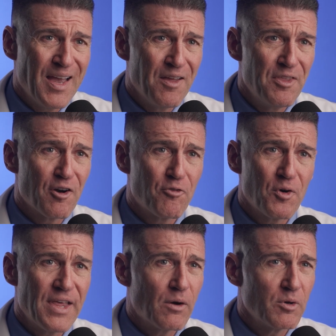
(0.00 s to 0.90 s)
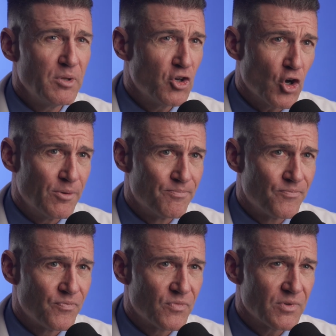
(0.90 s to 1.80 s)
and therefore that would be good.
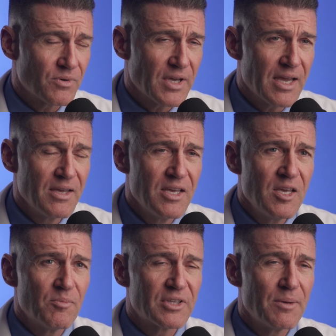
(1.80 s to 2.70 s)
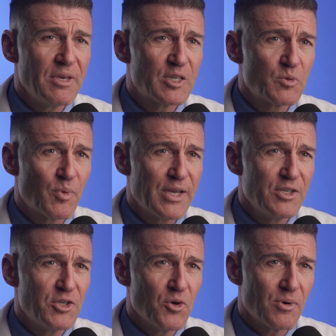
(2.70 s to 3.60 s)
Okay? But let me
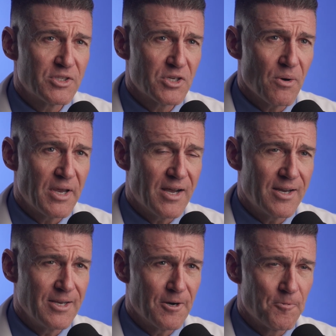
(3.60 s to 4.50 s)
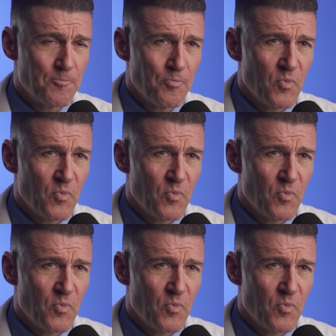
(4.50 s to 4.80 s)
explain to you what's going on here.